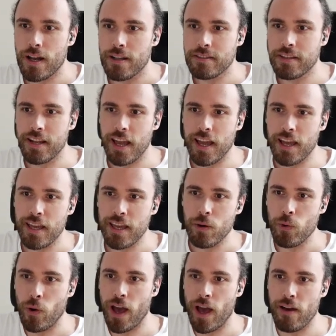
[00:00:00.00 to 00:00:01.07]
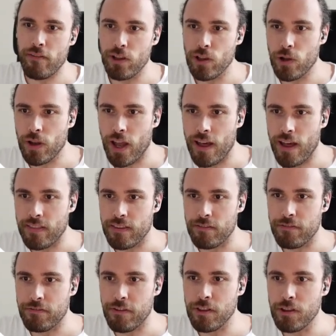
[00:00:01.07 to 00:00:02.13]
today we'll have a look at the
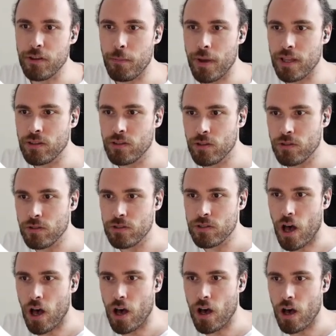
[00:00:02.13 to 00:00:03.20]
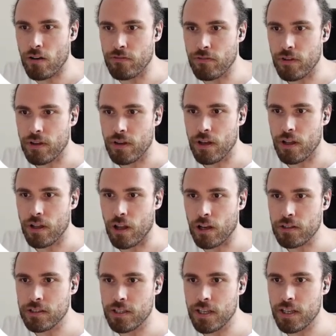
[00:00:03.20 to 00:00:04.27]
fundamentals of
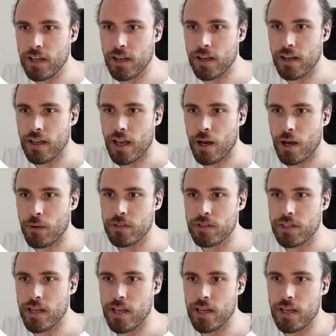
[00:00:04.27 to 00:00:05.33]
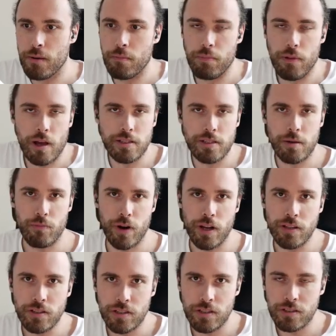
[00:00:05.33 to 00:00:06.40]
Logseq. I would say blocks and
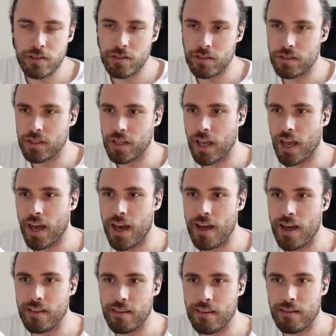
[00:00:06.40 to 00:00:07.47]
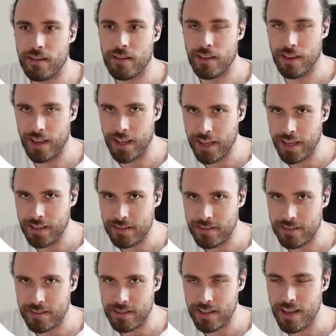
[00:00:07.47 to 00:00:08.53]
branches and
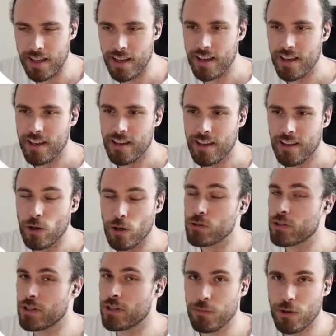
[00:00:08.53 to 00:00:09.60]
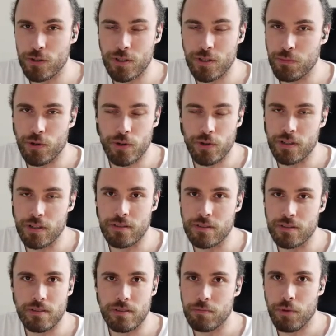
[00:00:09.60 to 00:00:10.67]
links. Those are the most important
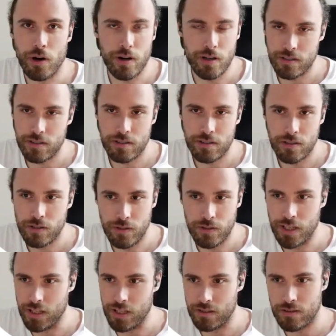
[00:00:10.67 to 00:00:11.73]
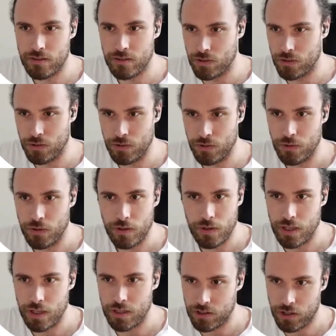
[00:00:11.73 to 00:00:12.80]
parts you need to
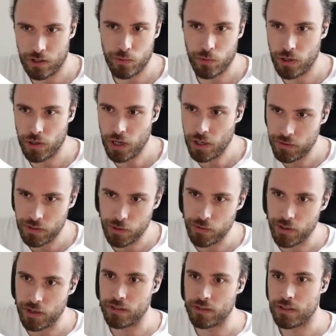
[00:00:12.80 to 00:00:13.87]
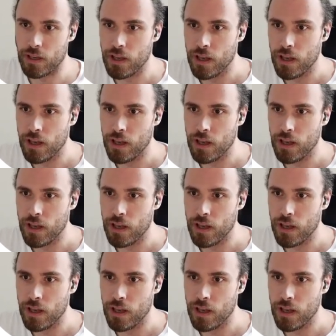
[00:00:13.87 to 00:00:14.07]
start working with queries.